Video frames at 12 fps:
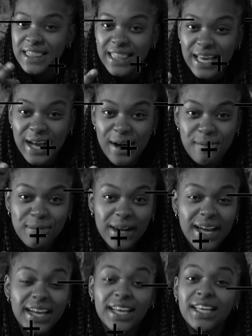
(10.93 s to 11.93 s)
to think I'm
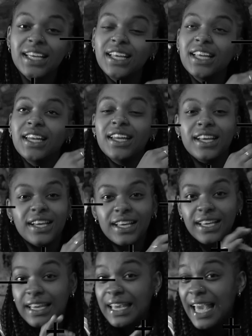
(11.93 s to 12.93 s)
playing
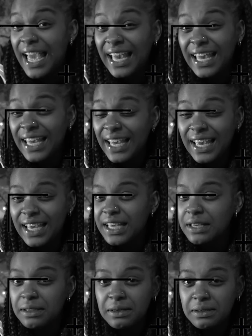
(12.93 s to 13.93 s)

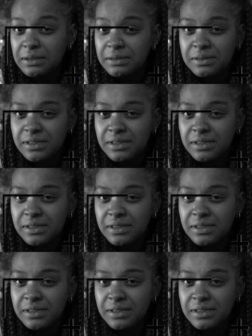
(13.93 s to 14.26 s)
game.